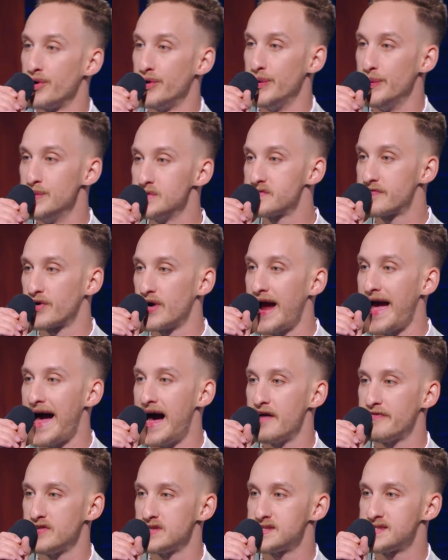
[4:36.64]
News for
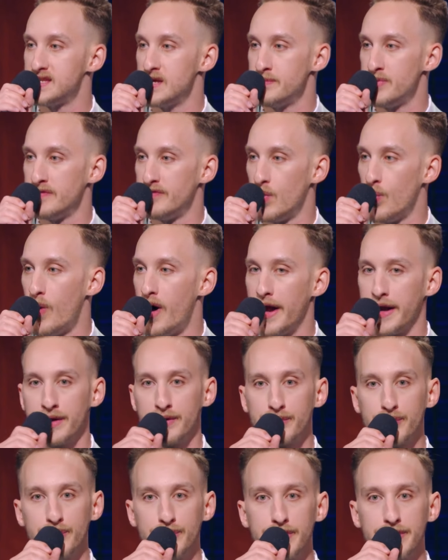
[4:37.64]
half a sip of a wine
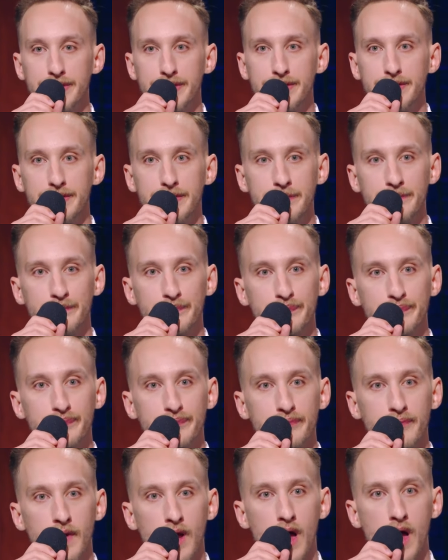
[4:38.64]
cooler.
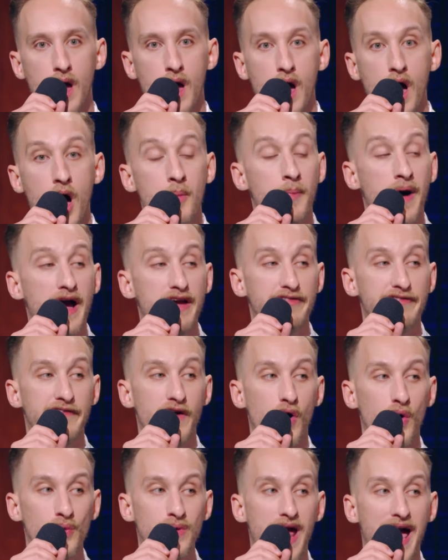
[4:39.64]
My
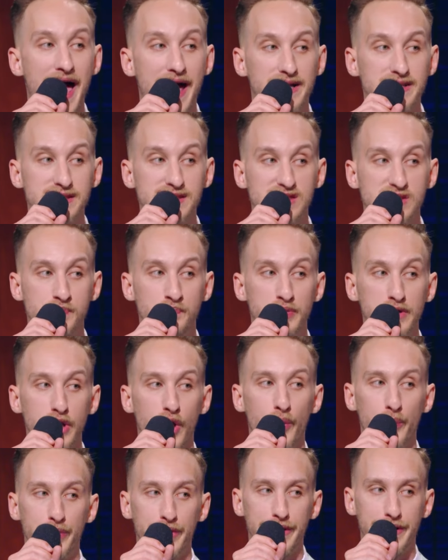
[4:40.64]
phone
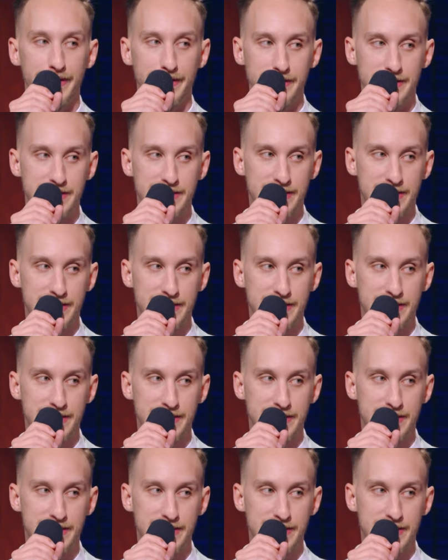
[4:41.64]
exploded.